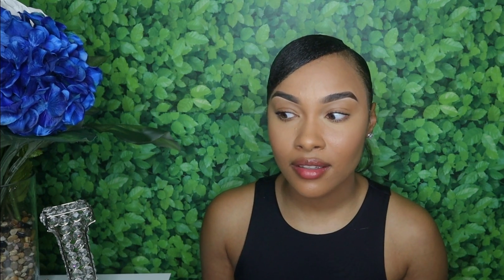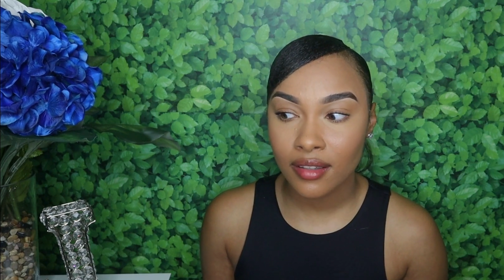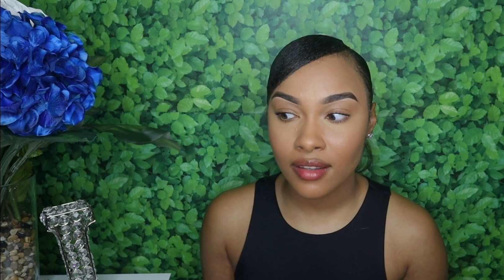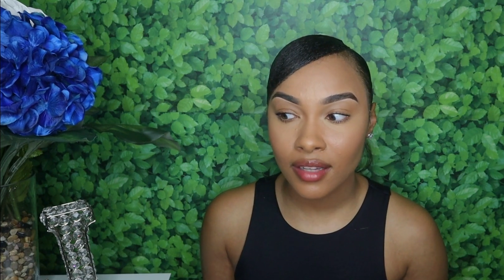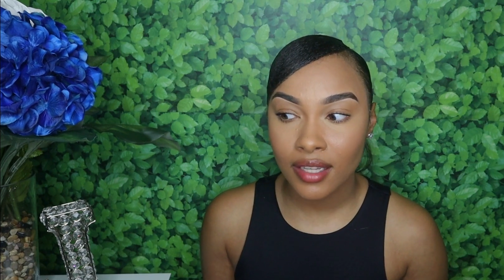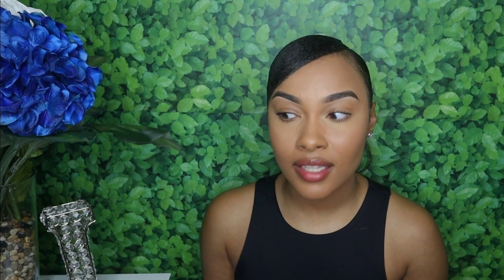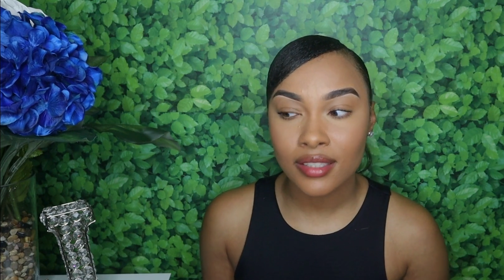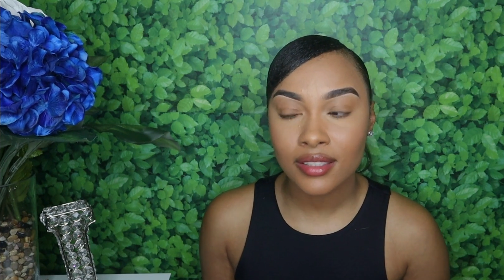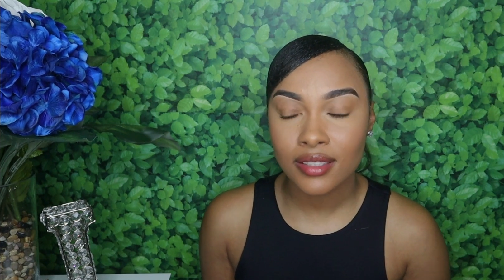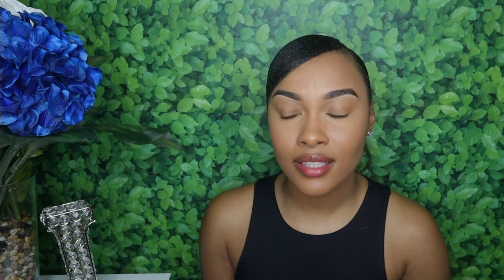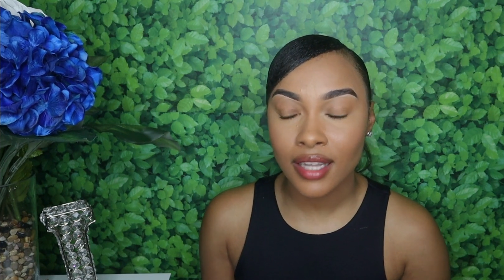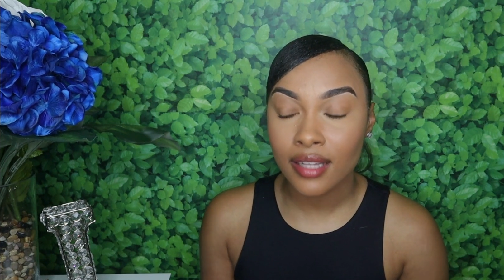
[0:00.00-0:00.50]

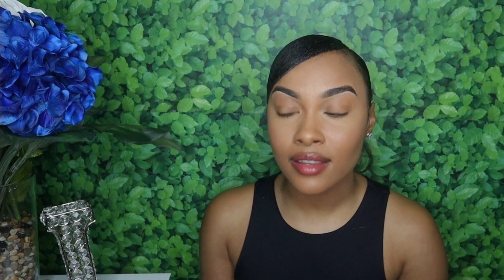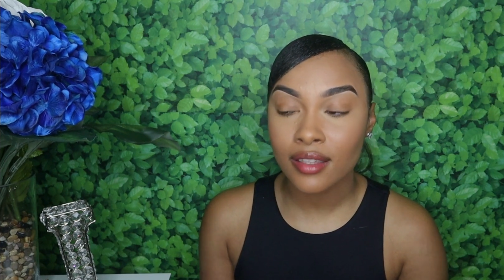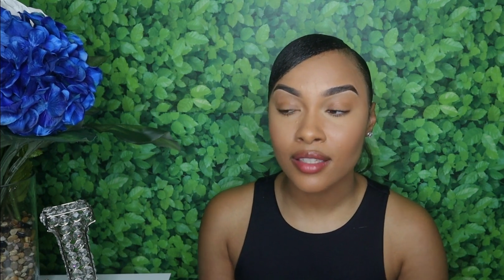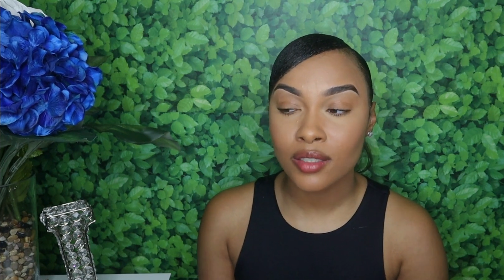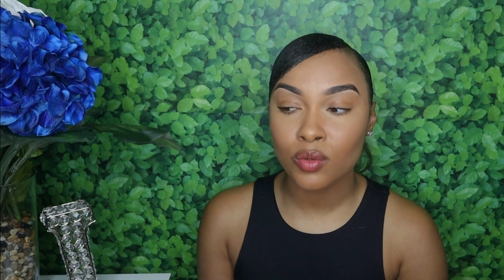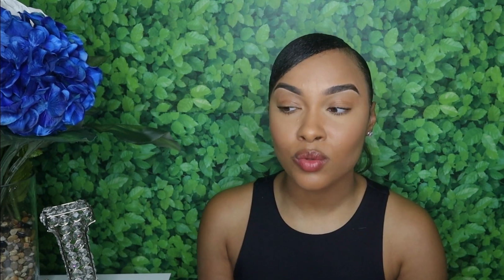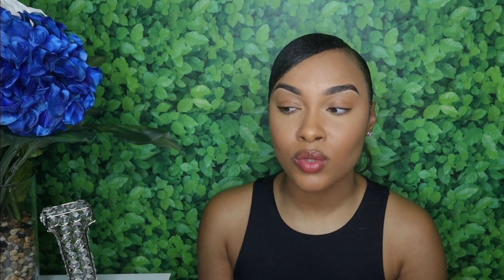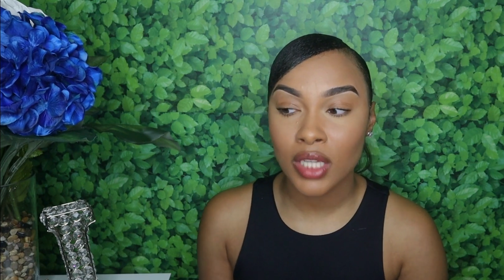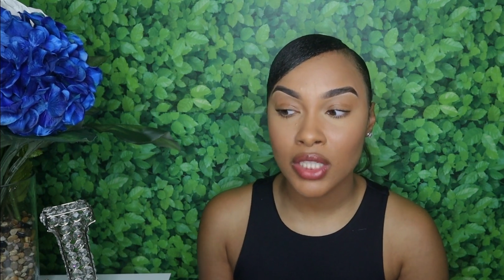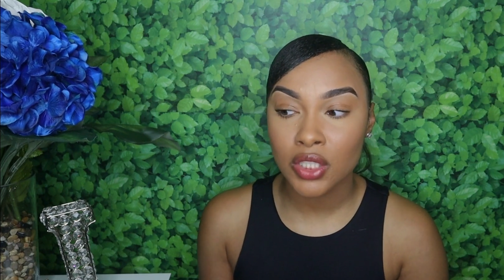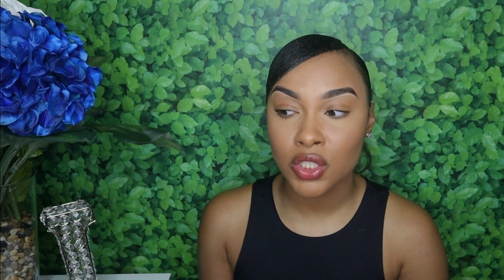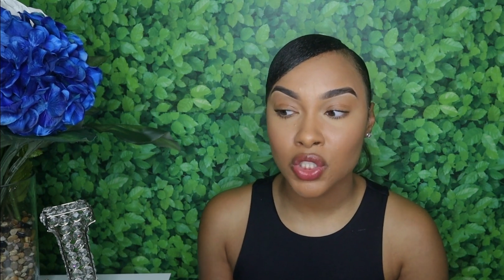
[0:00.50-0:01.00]
thinks that
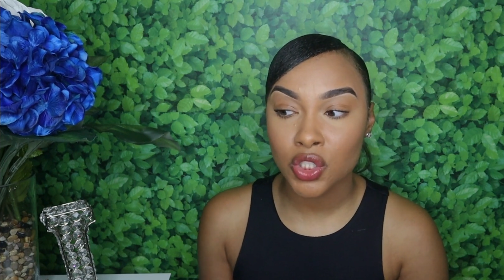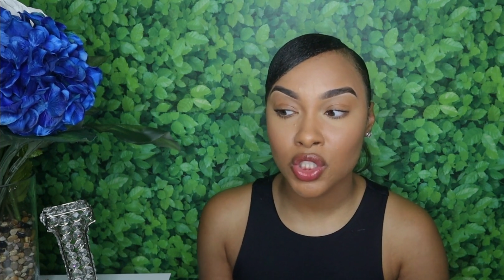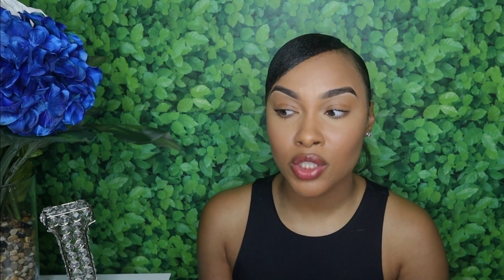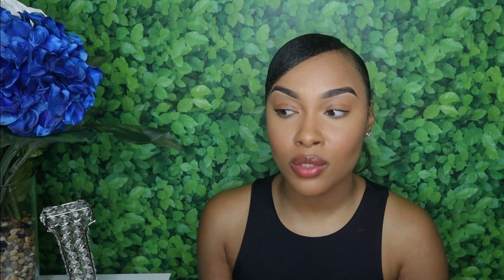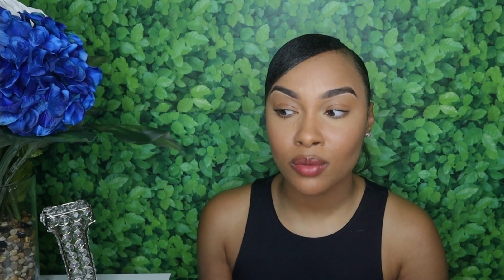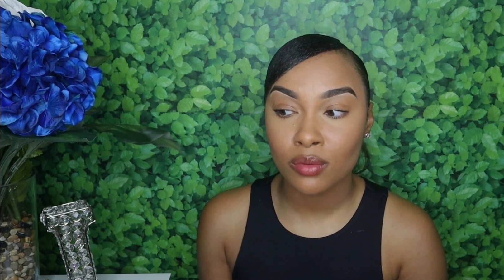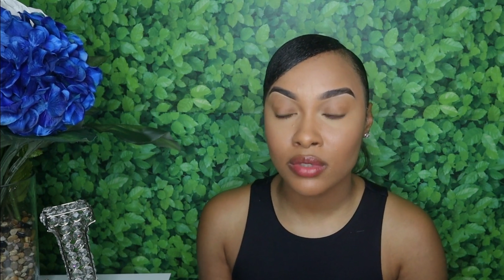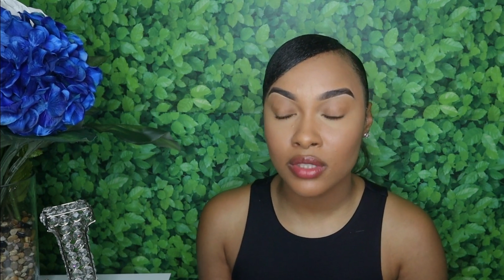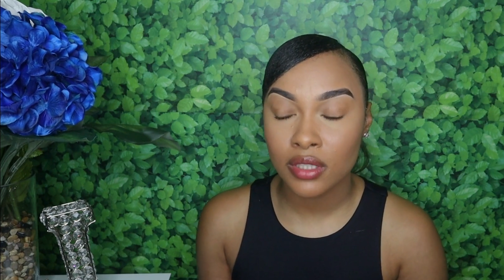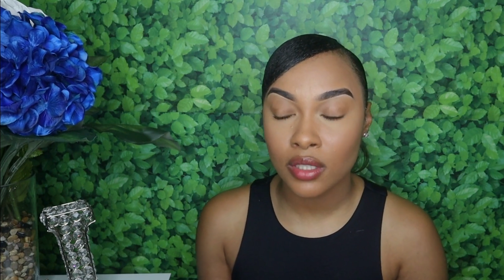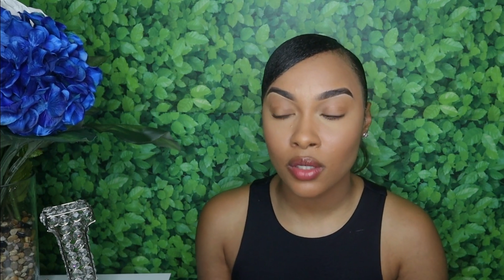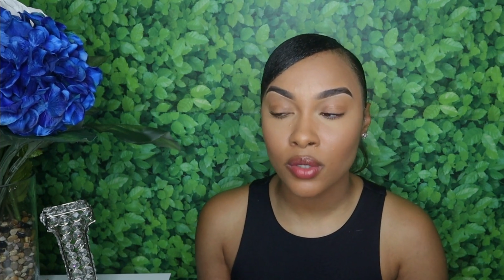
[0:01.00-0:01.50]
this
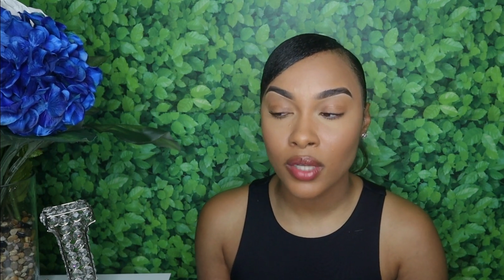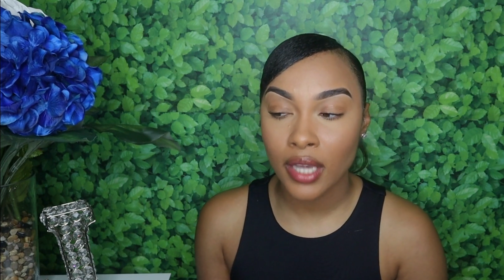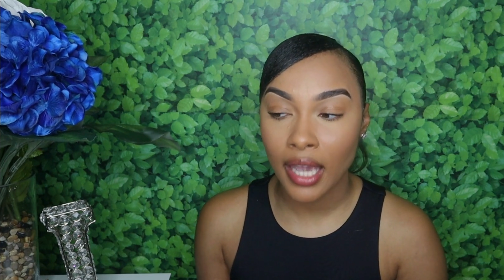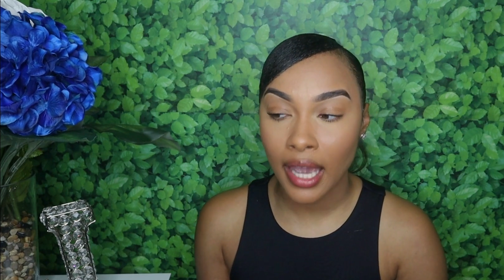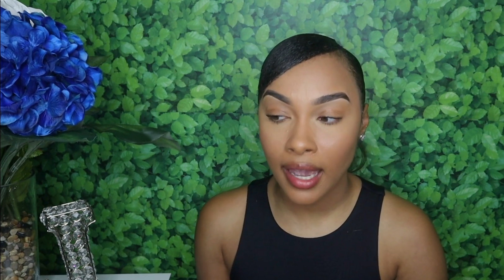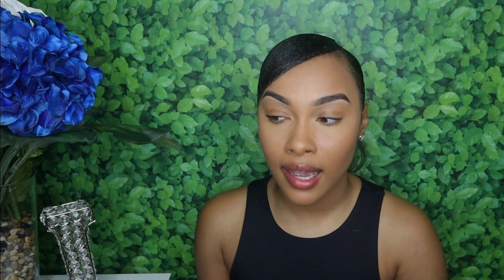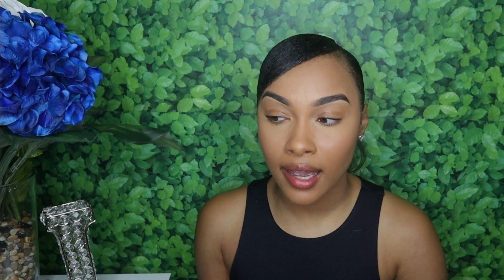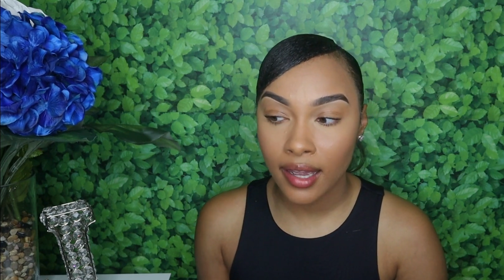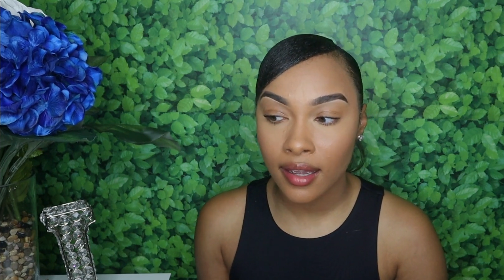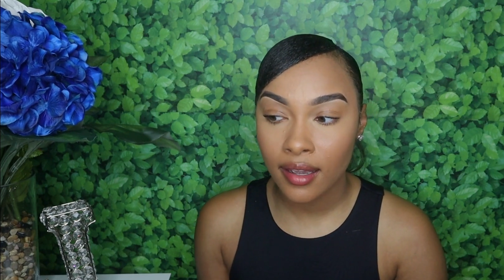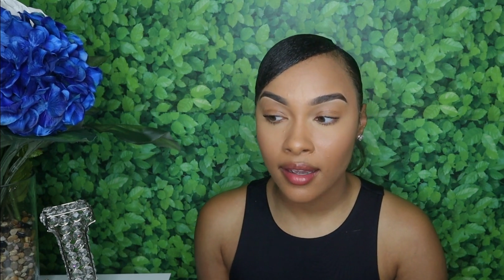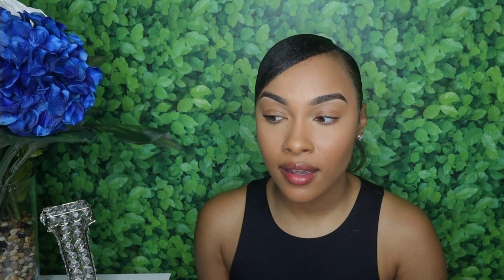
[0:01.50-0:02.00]
relationship was
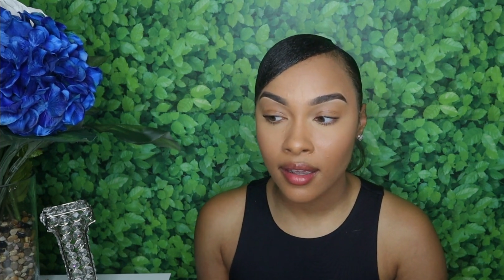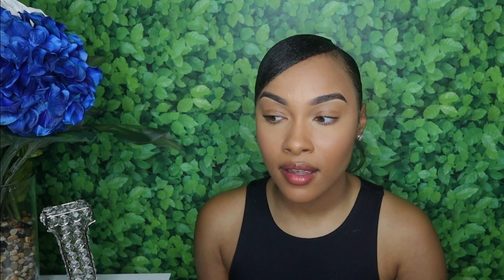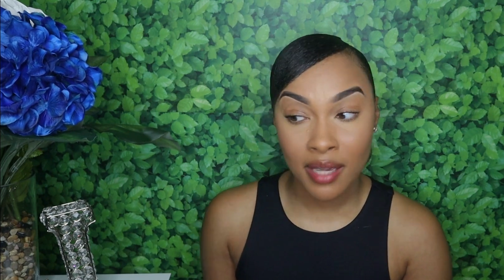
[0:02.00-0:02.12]
okay.